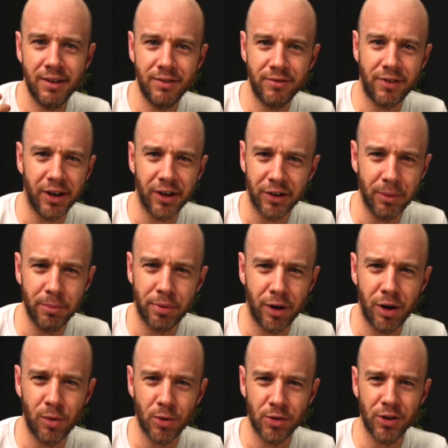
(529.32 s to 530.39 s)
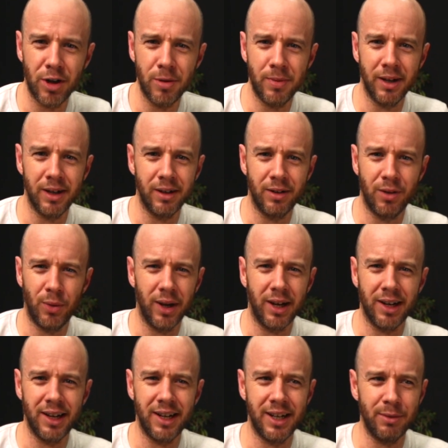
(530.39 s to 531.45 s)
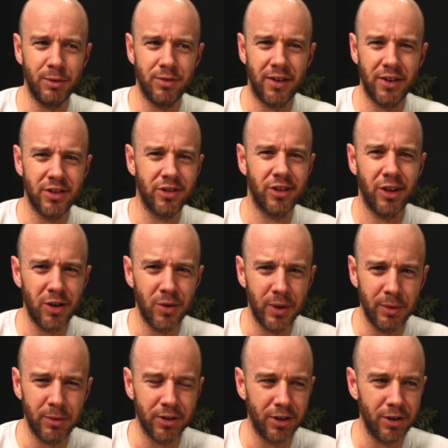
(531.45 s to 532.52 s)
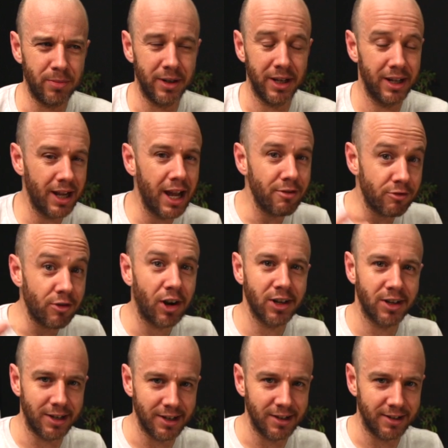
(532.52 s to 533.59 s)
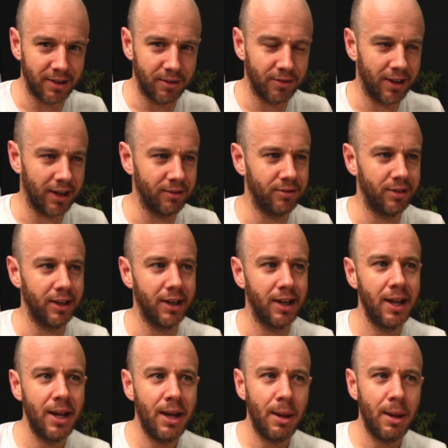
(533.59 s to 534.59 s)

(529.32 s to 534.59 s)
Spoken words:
Final Cut Pro wasn't opening quickly and it was very slow when it was open. It righted itself, thankfully.